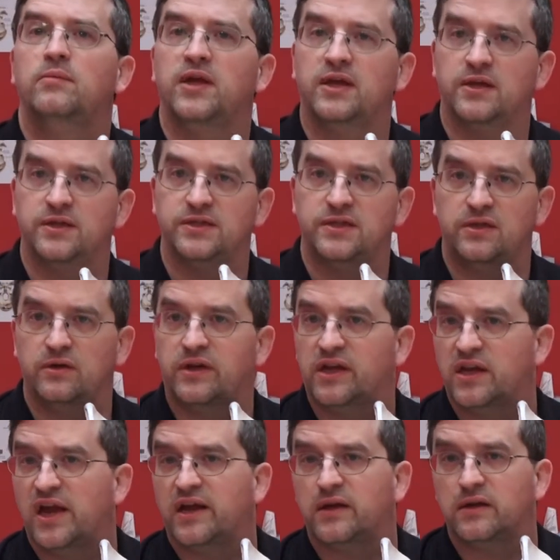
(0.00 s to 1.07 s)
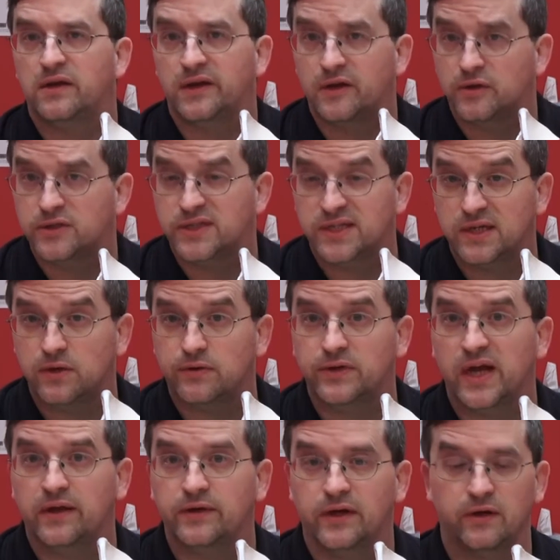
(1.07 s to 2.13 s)
because you cannot get a good
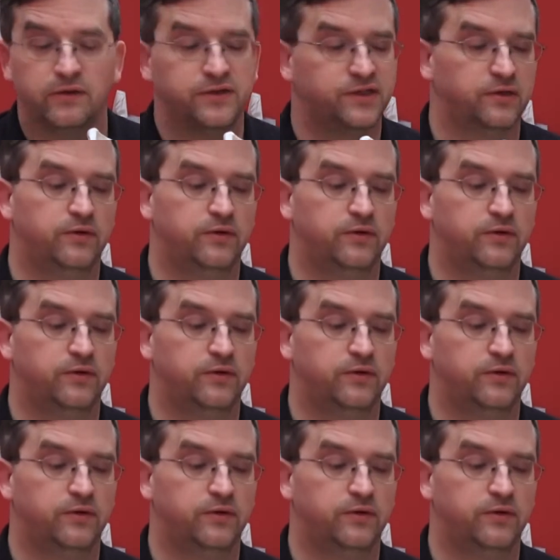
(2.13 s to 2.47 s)
seal down here.